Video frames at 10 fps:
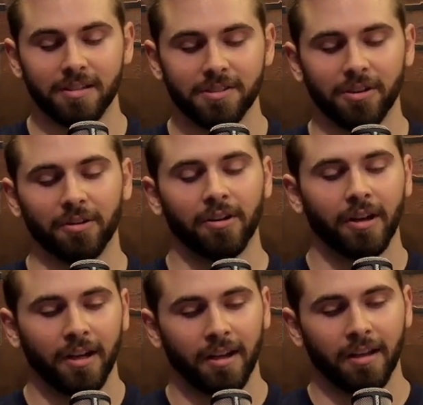So,
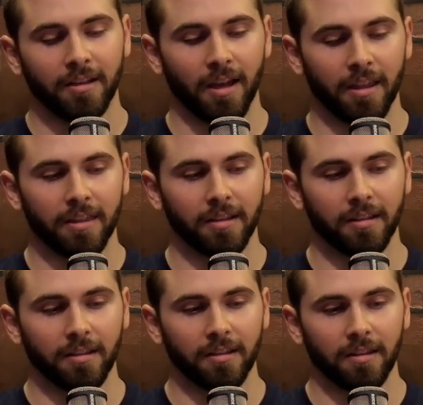yeah, I
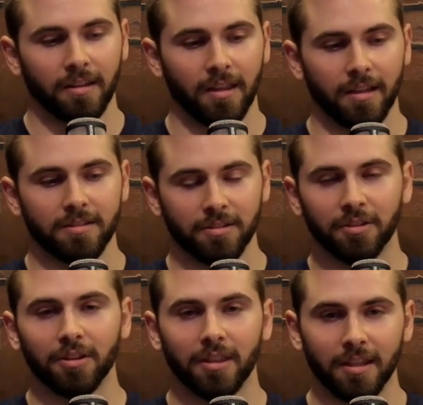think that's a
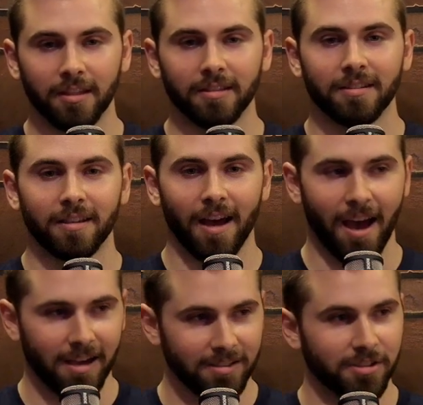good thing to
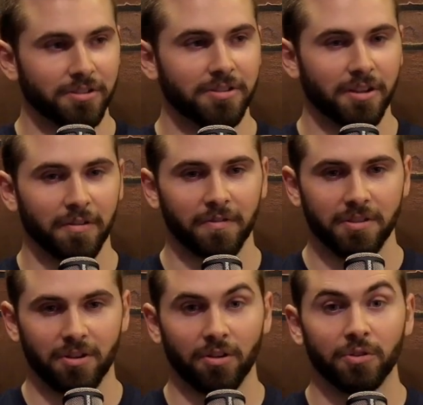ask yourself
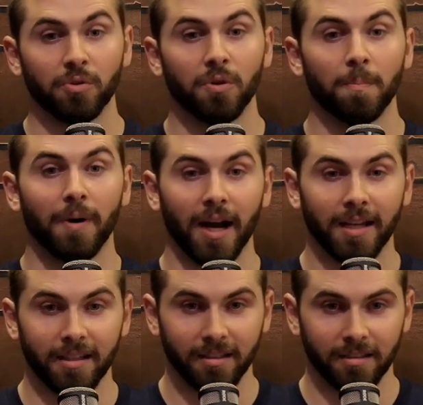is, are you
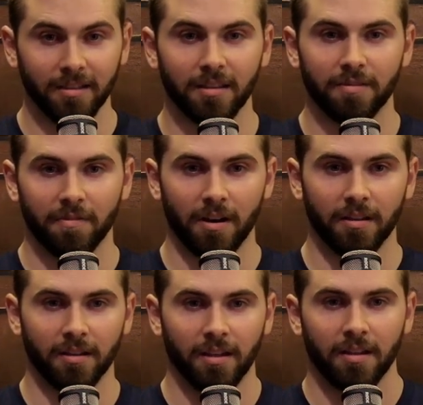abiding in the
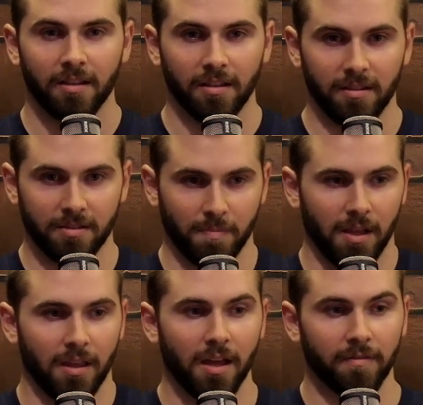vine? Is
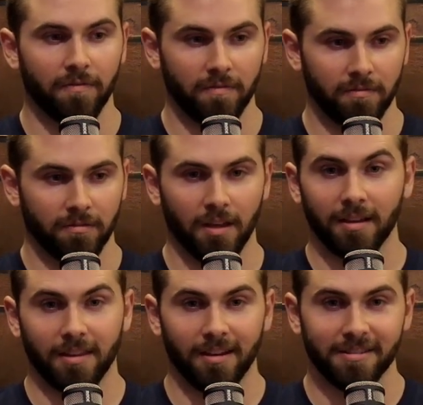my life
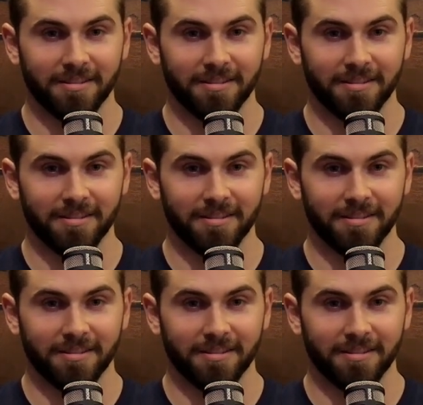like that?